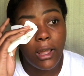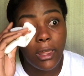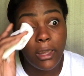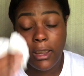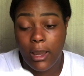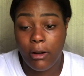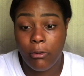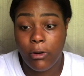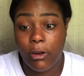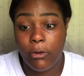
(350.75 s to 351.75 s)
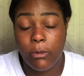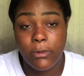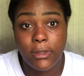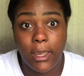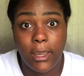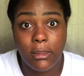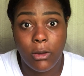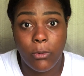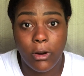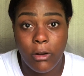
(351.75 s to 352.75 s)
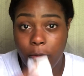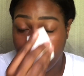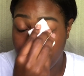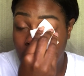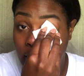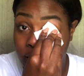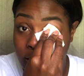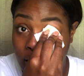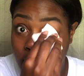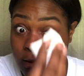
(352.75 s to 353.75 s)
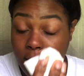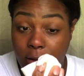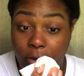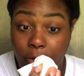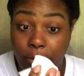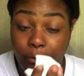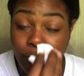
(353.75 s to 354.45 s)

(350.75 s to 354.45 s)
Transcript: like, I don't know, it was like the world was at a standstill.